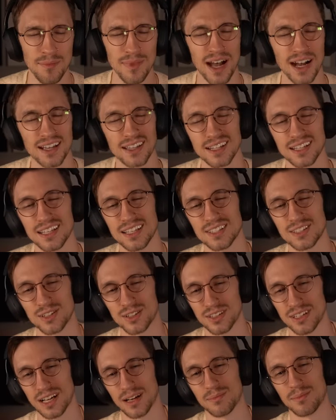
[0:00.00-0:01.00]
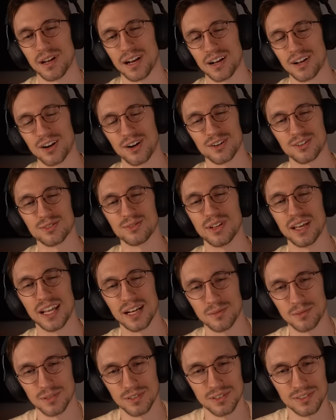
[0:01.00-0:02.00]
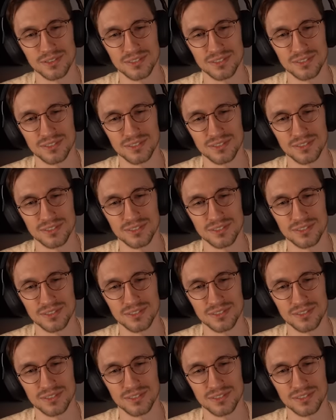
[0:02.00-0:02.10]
I'm not gonna get turned on by a cartoon animal.